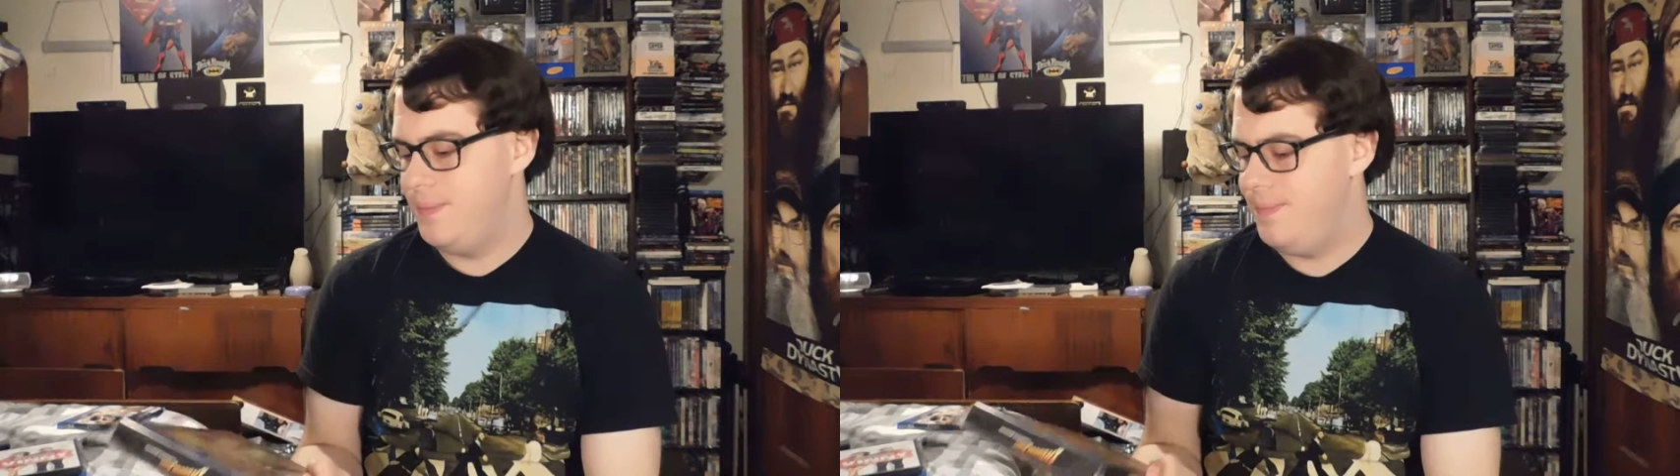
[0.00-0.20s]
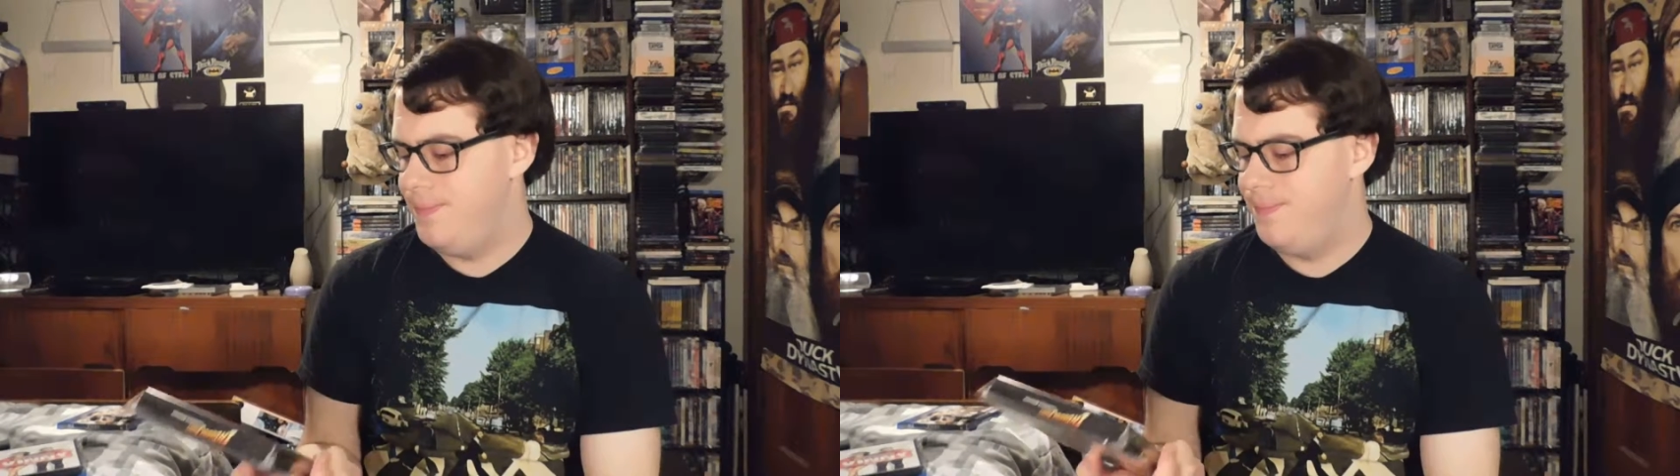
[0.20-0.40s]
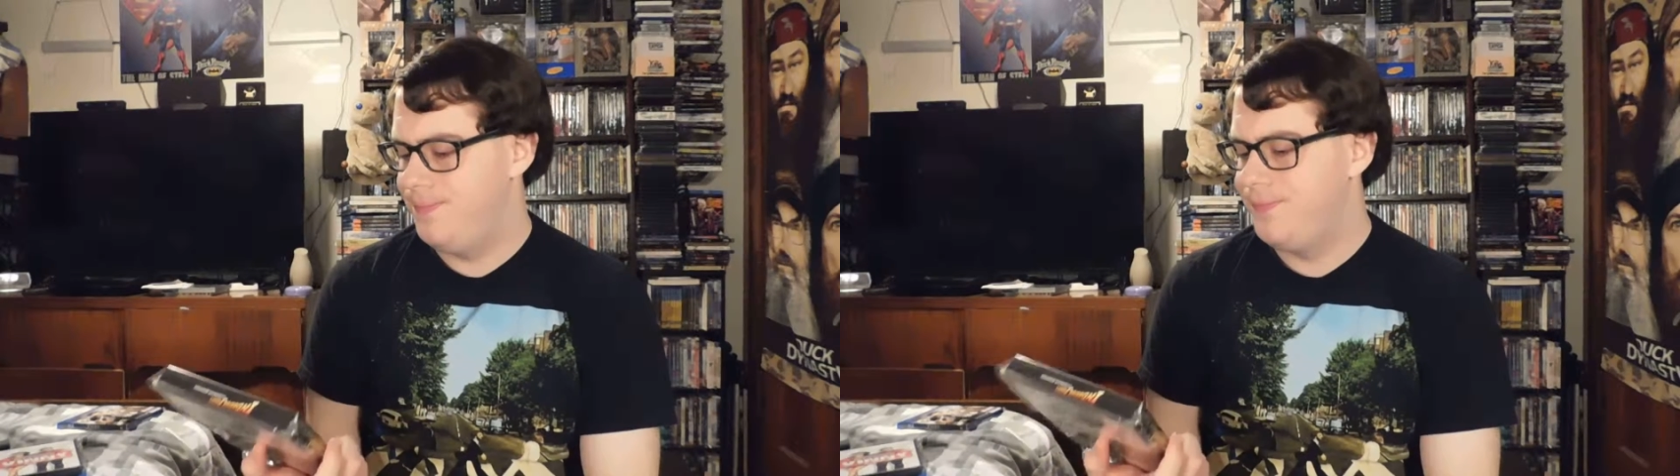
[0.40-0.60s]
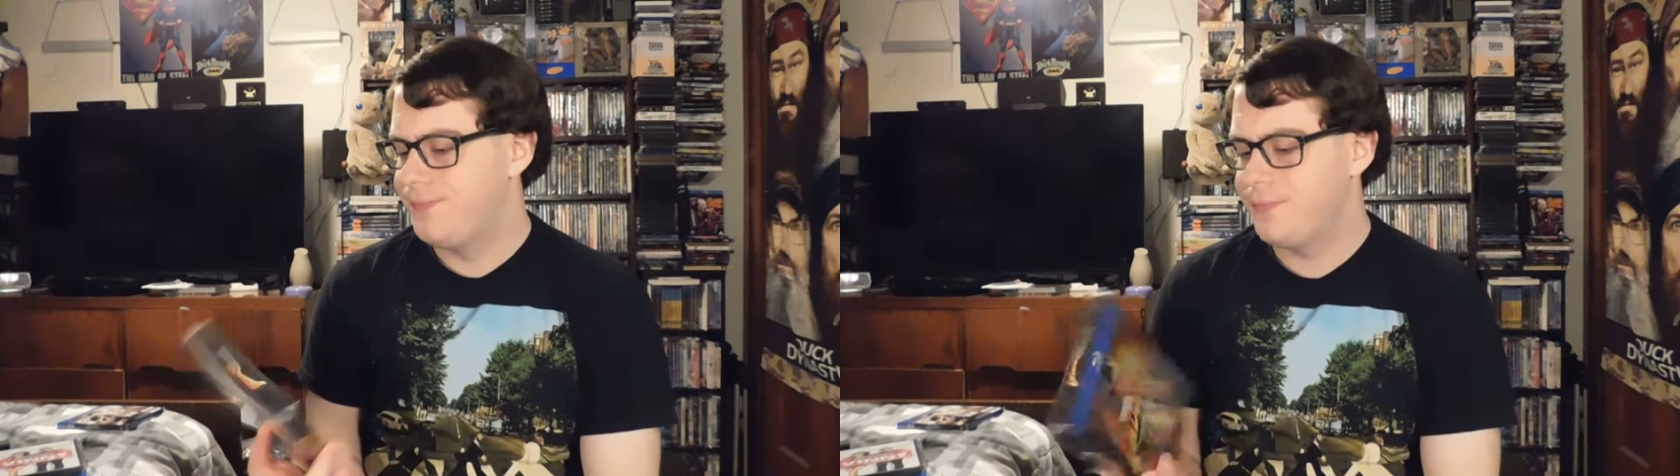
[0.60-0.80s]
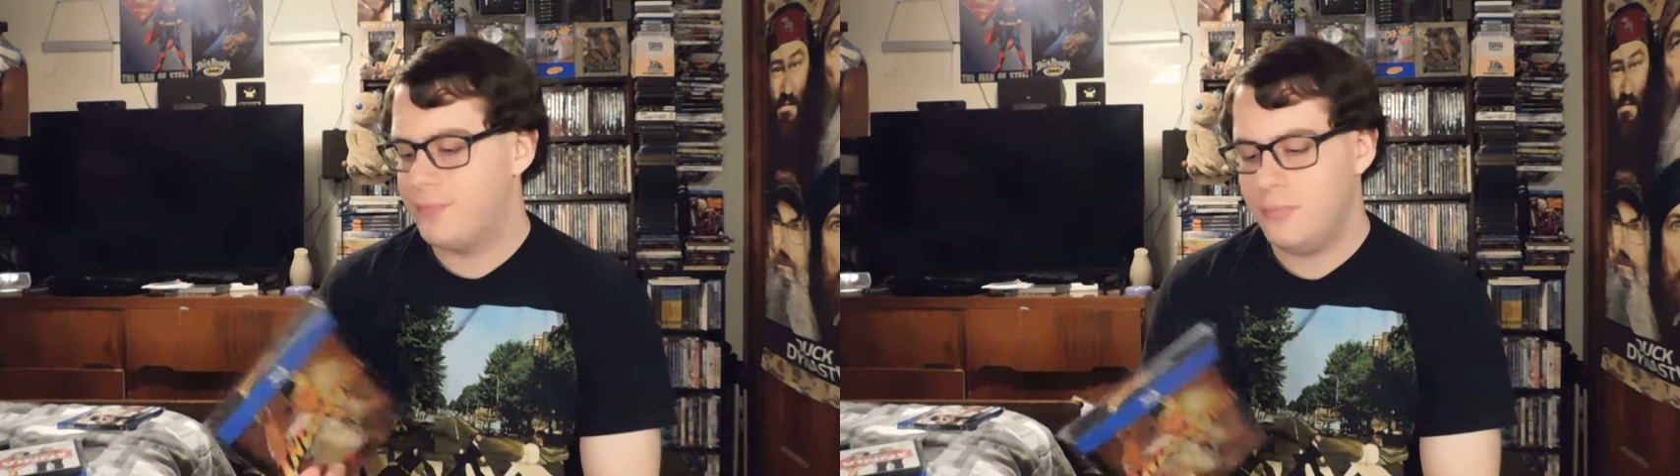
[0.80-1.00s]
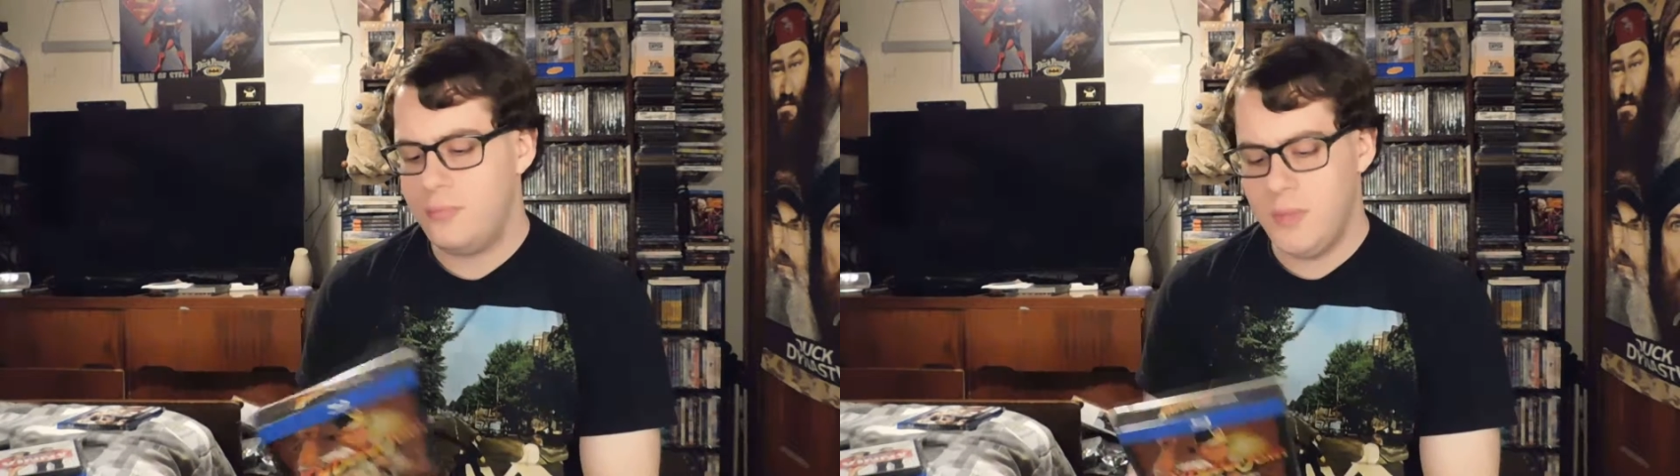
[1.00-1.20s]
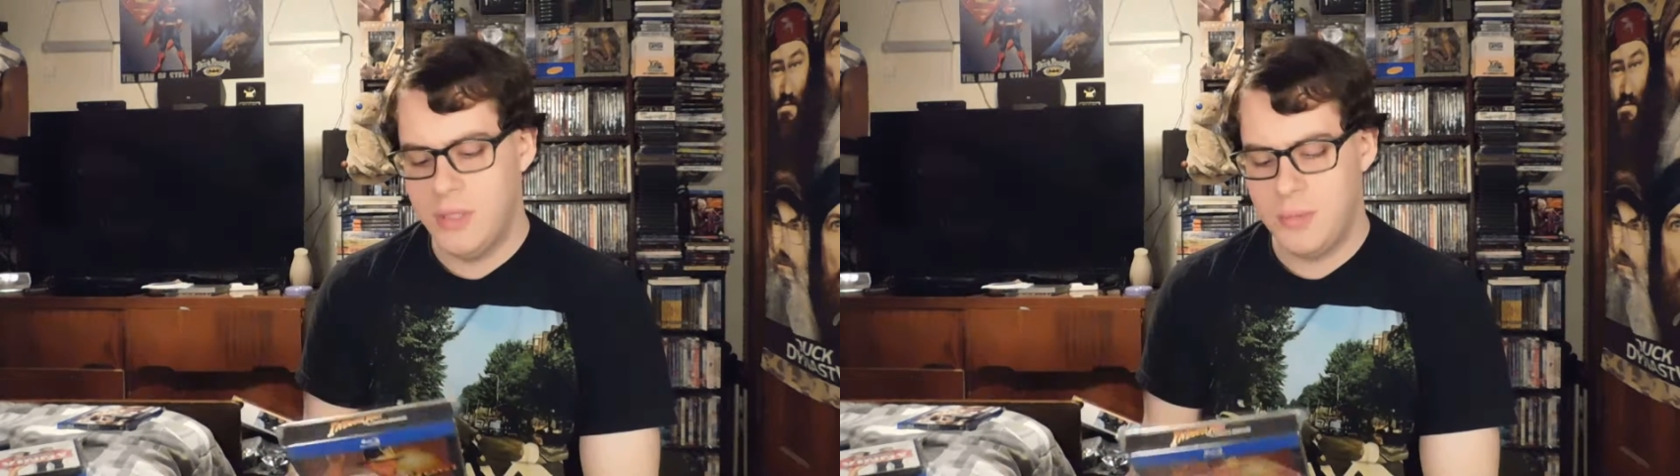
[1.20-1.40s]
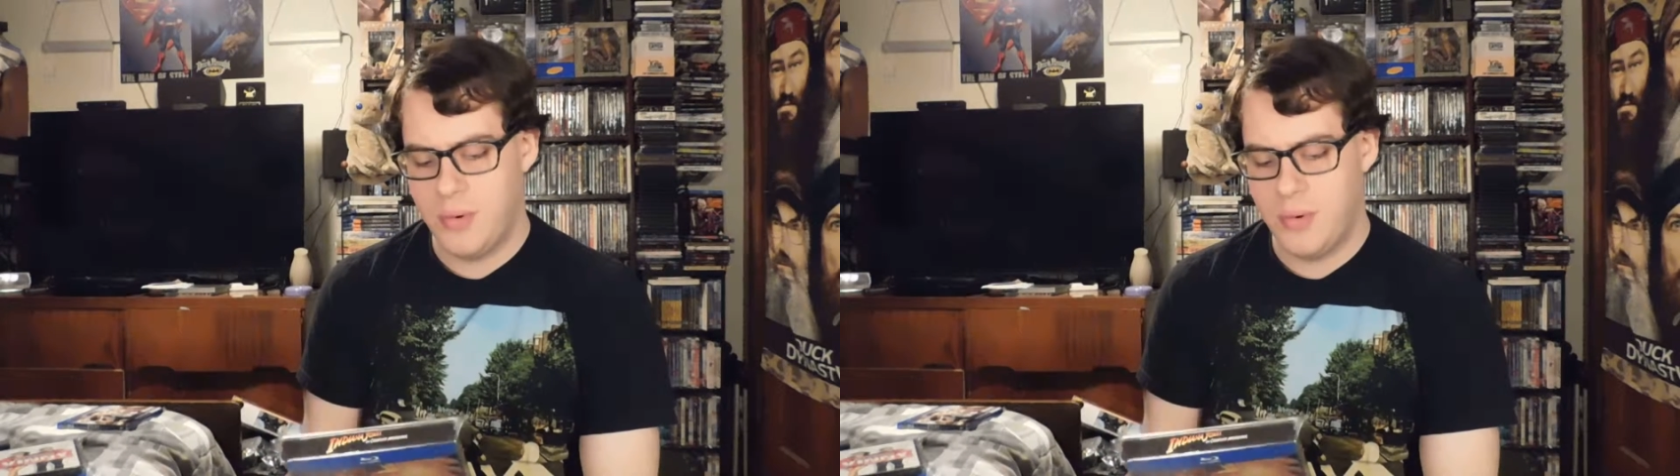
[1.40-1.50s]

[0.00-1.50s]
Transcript: It's